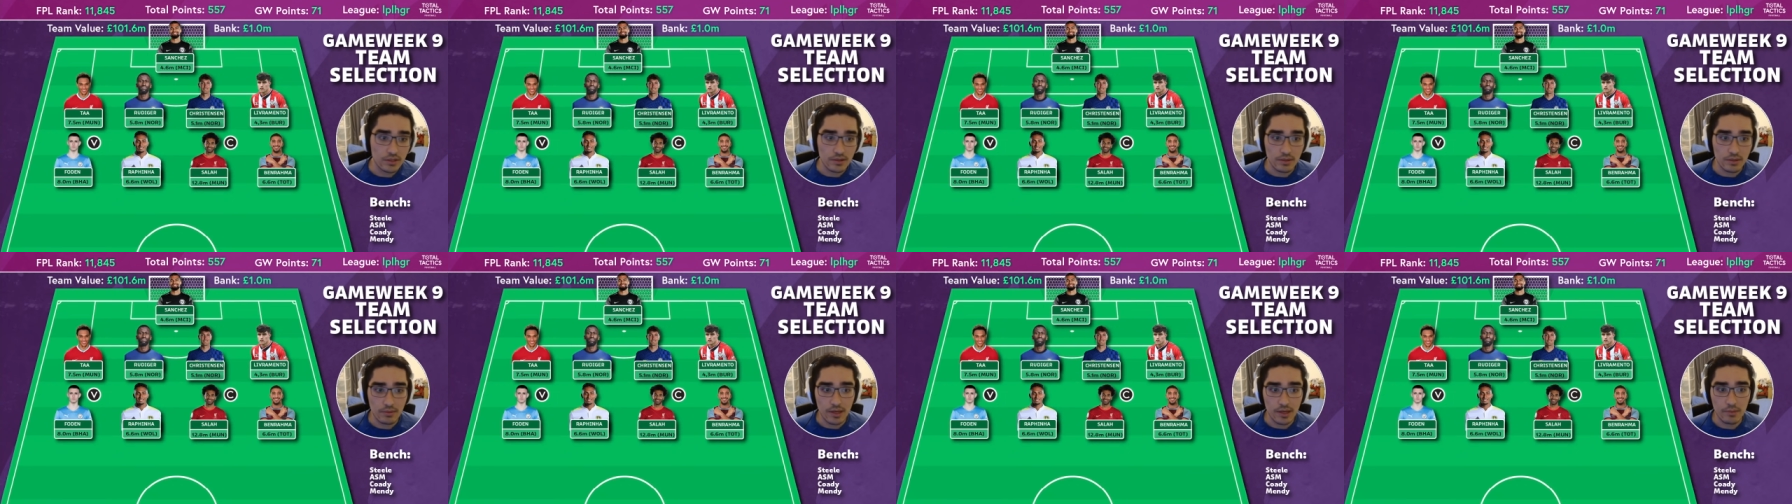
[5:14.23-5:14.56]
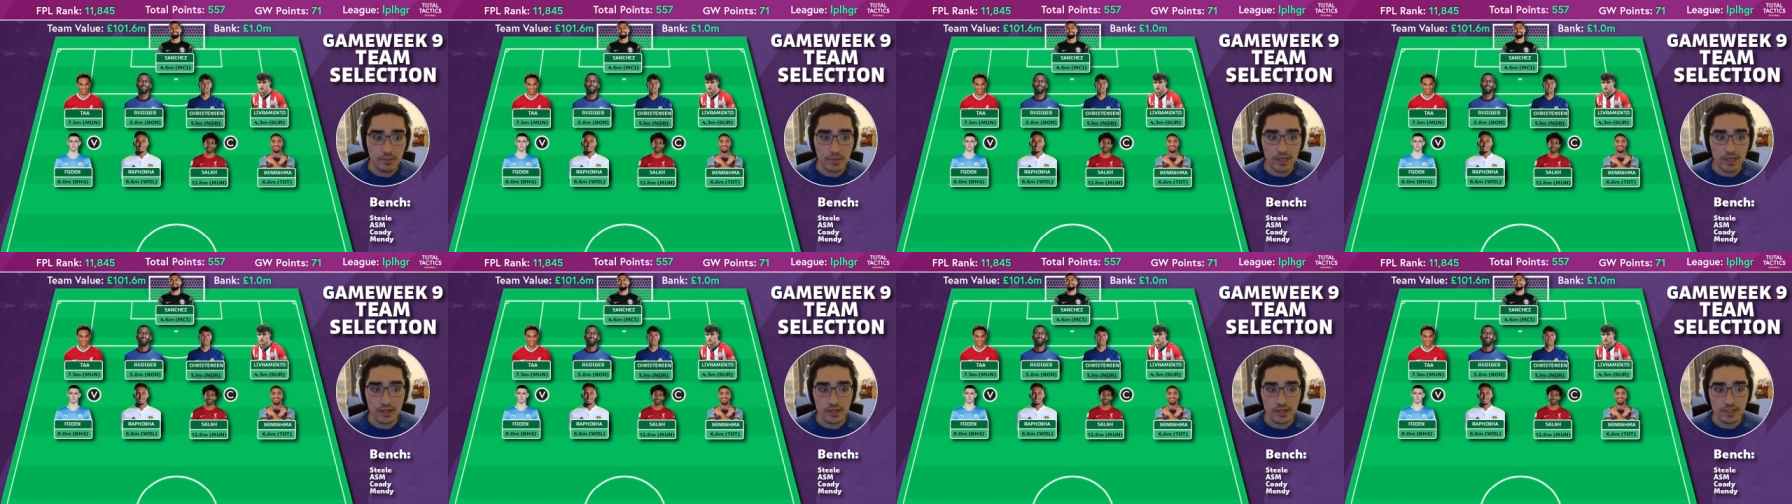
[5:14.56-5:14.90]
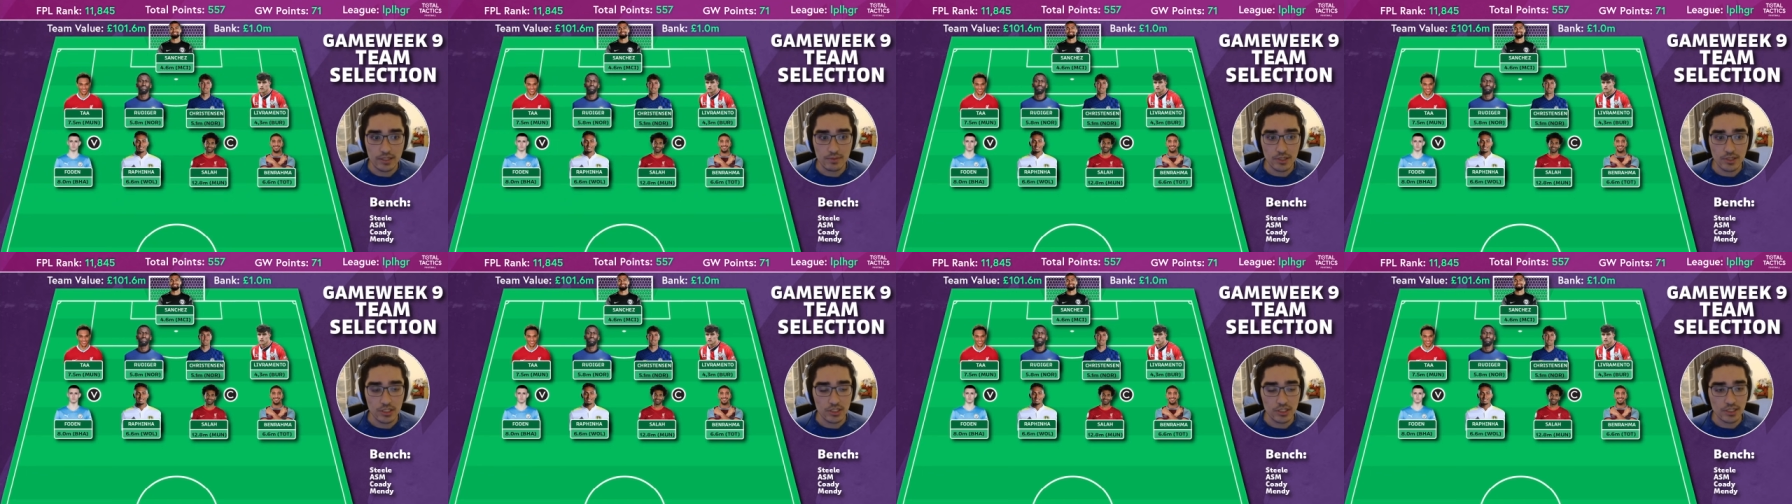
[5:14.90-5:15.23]
in my opinion,
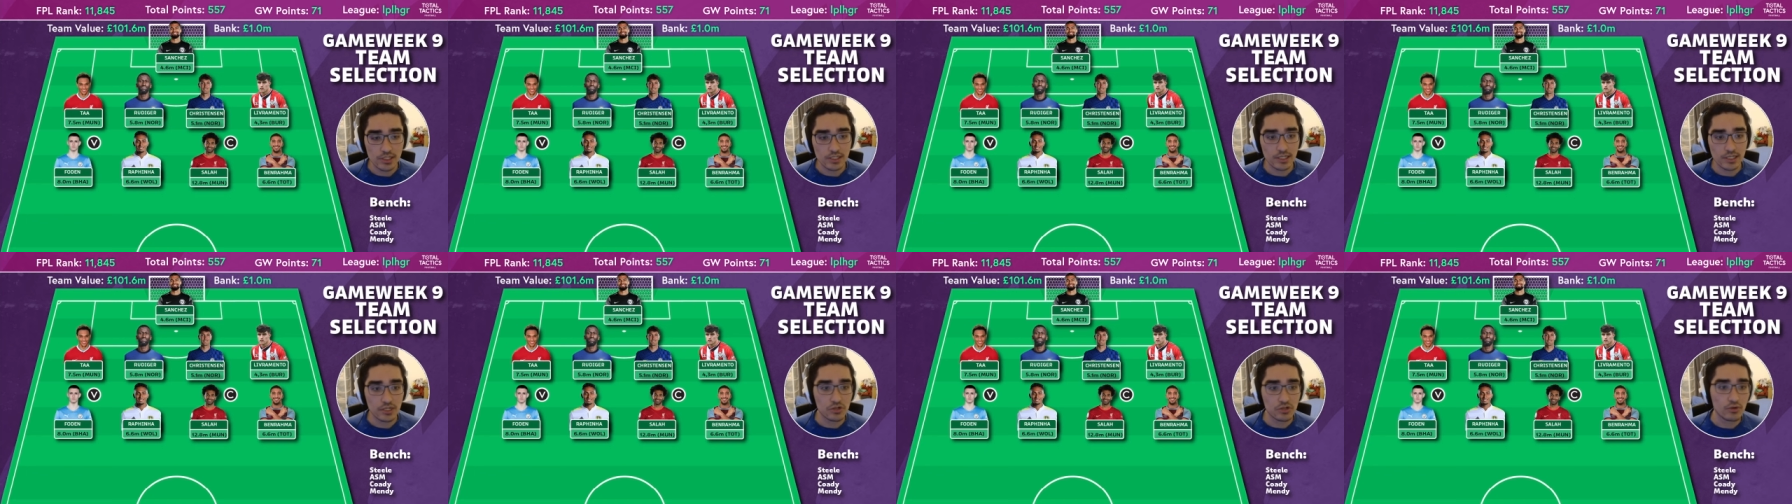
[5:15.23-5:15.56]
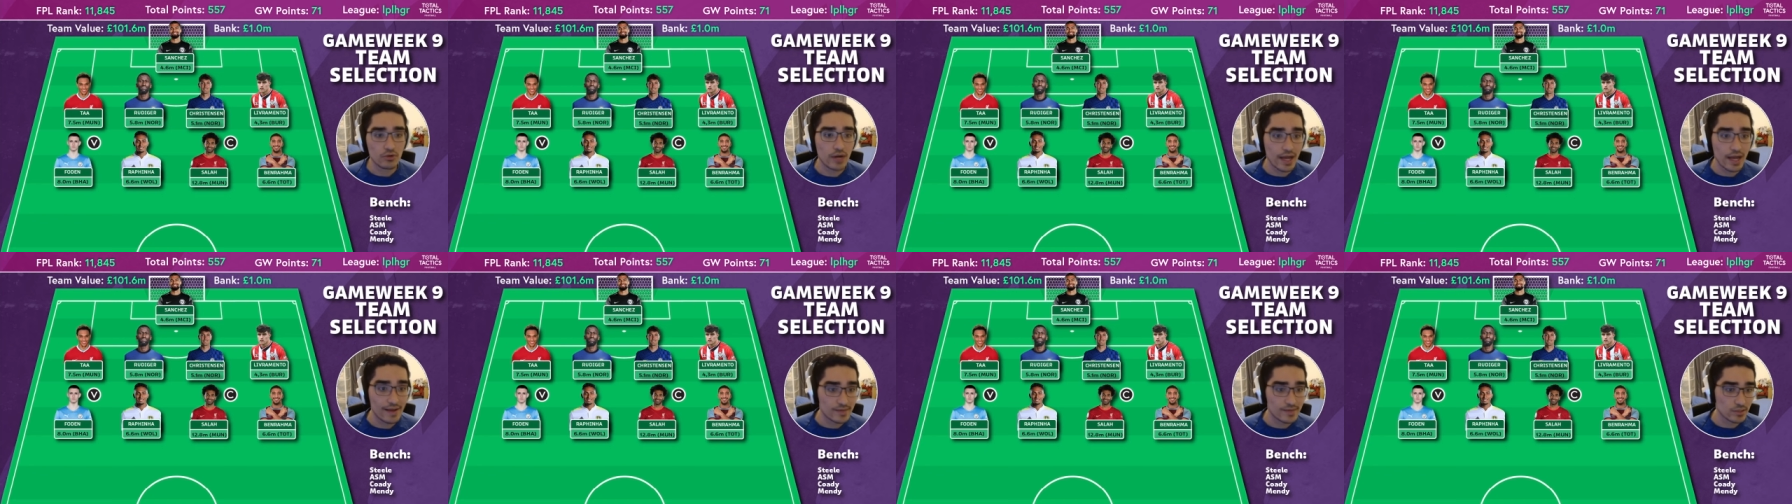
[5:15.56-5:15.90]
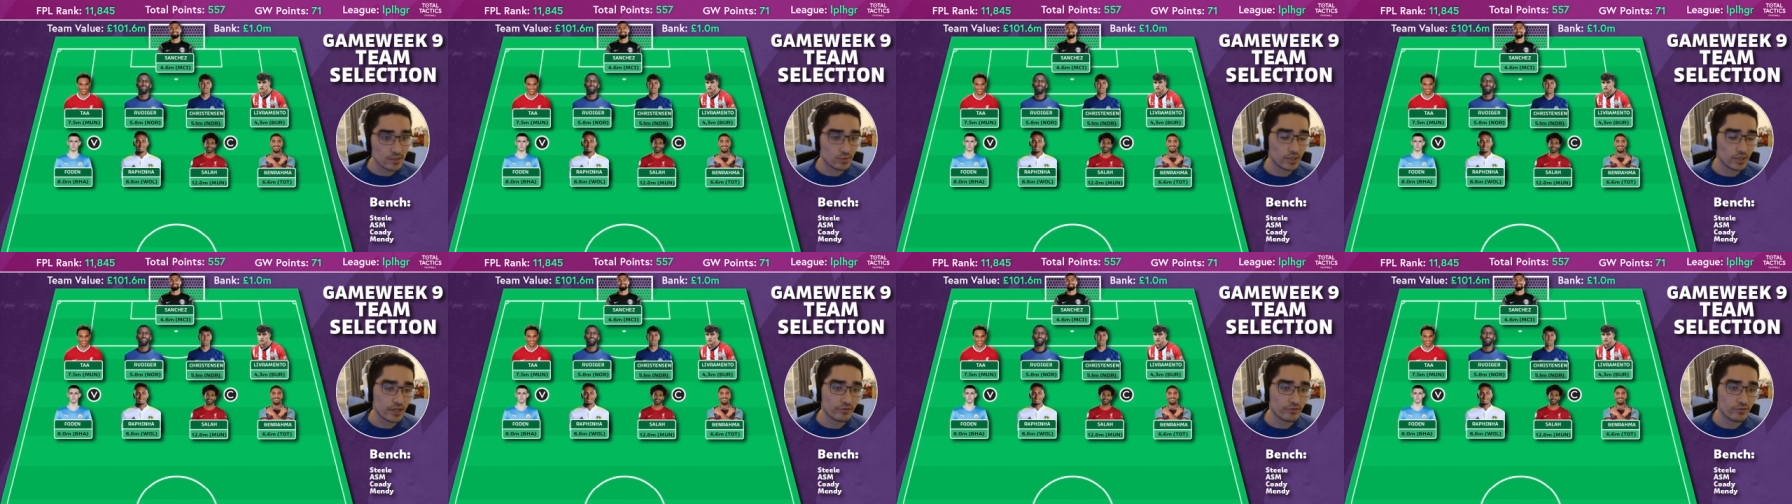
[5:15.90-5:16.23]
especially since I don't have
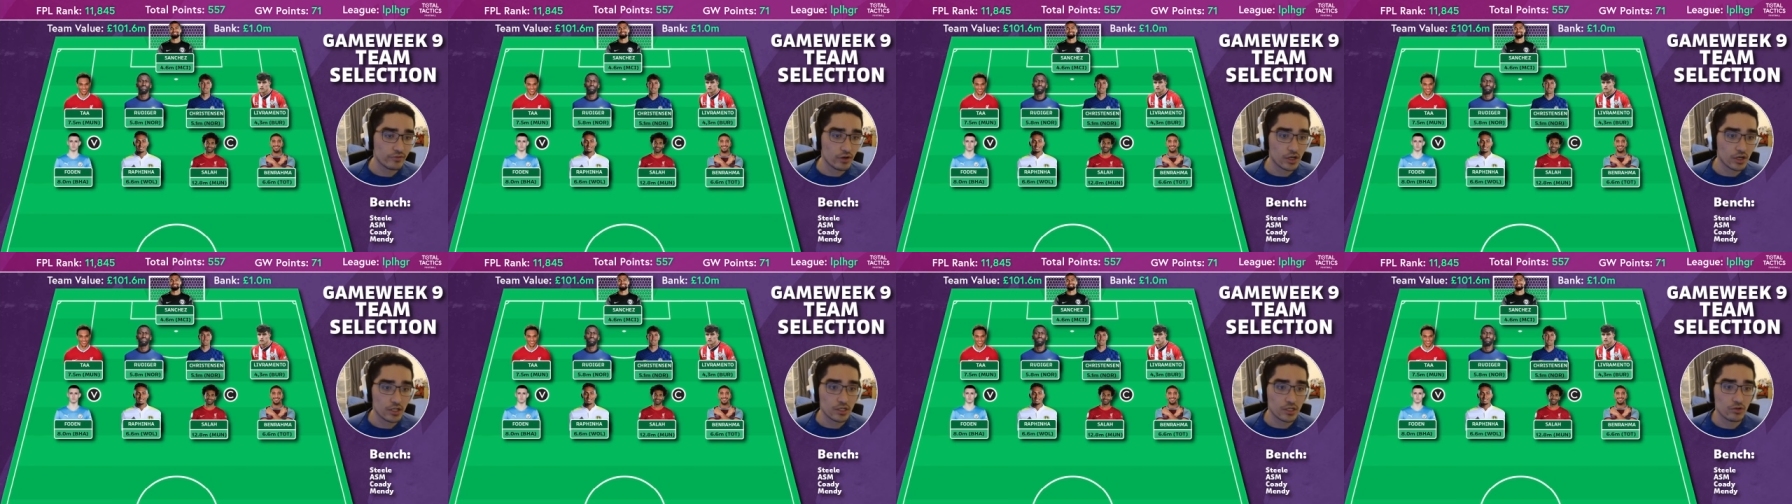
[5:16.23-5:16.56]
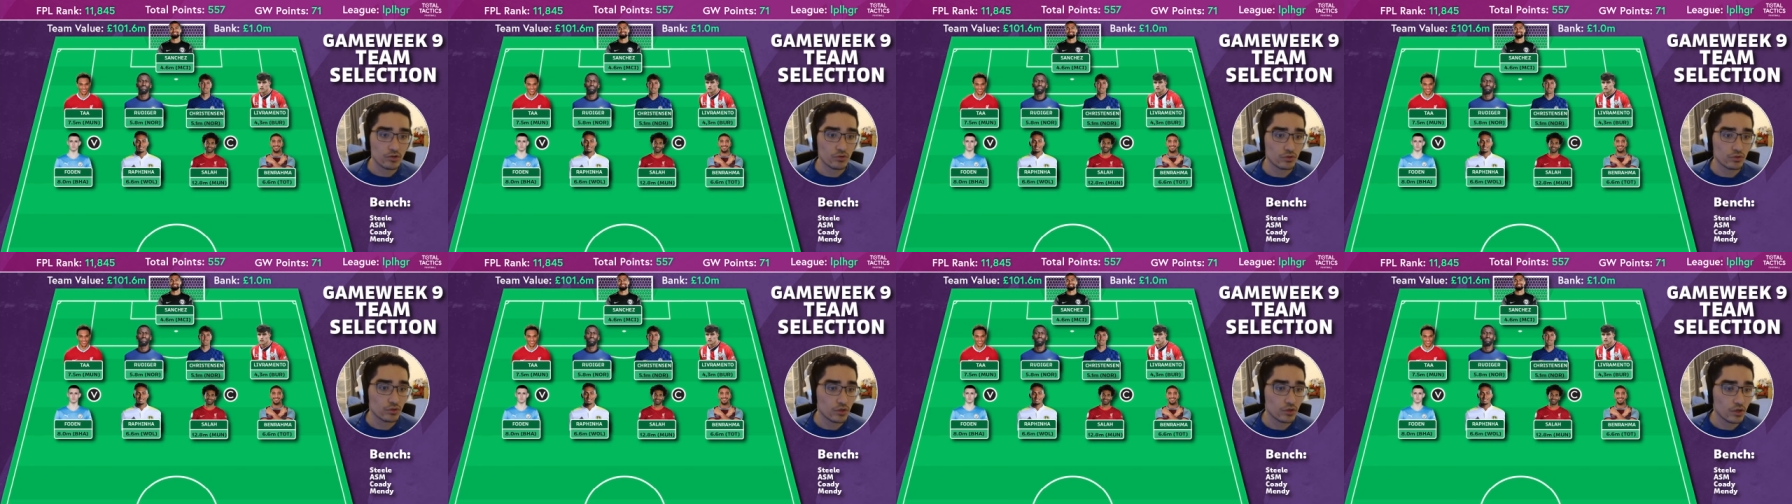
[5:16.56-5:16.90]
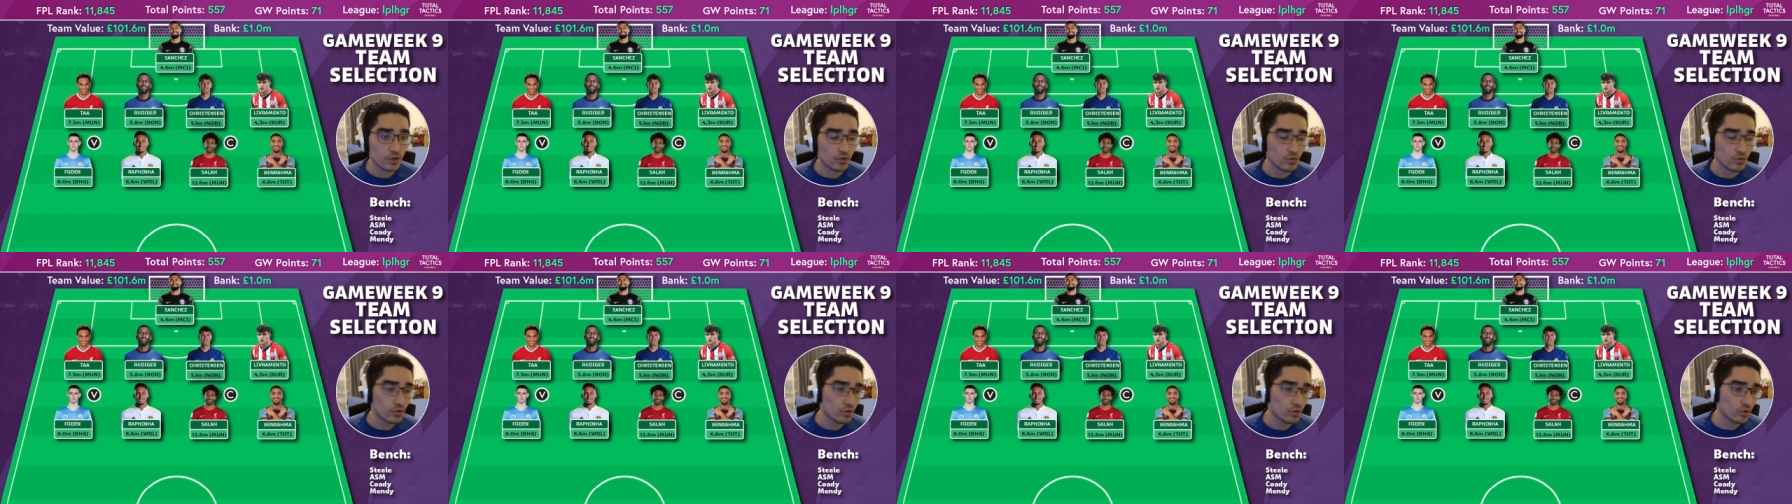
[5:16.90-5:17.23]
someone like Vardy or
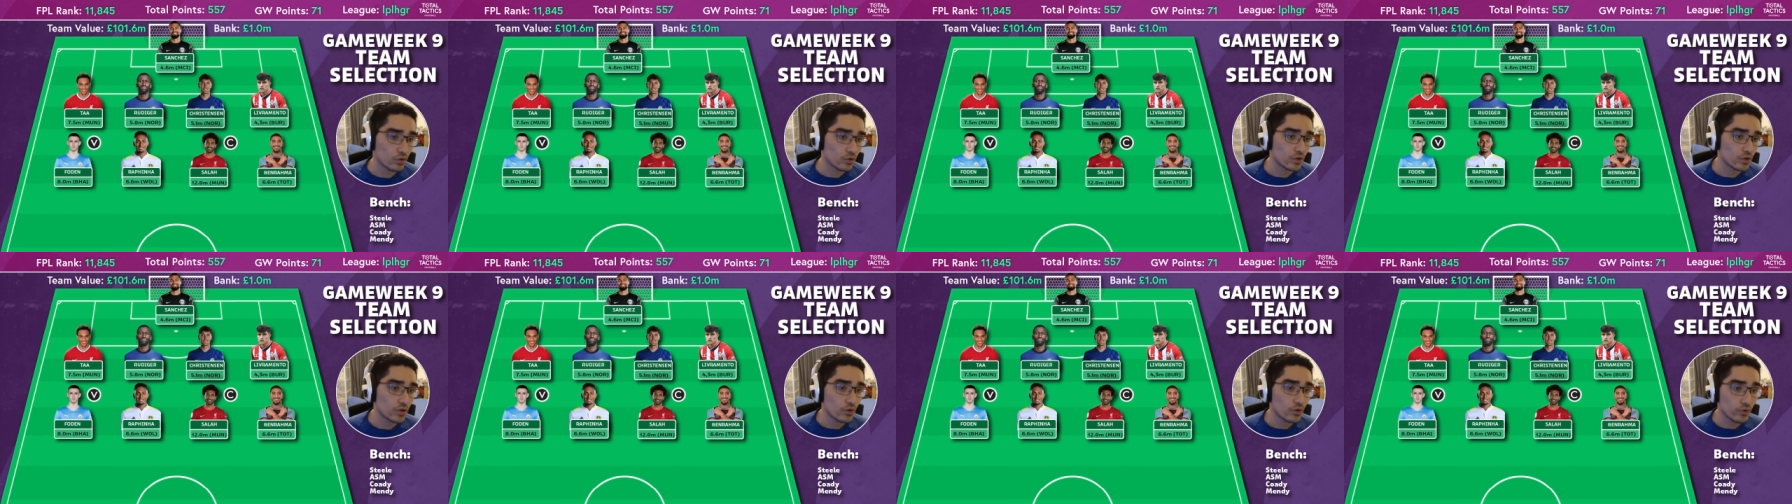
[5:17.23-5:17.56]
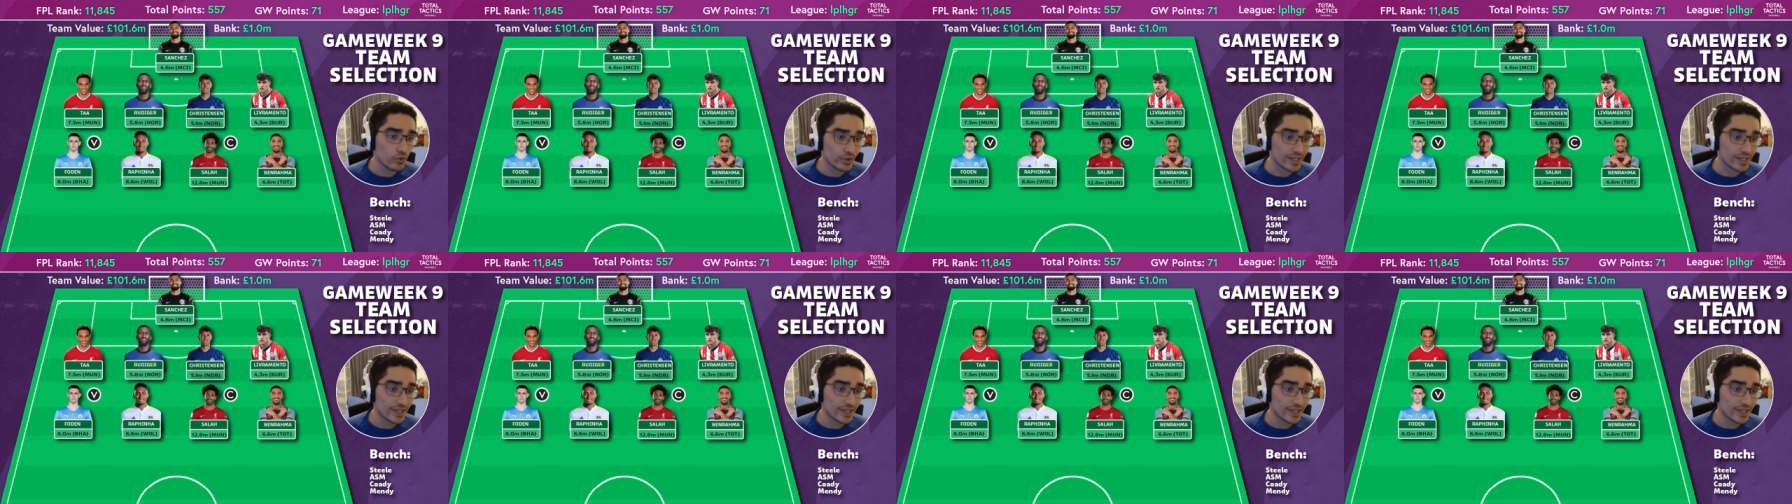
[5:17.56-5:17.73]
or or,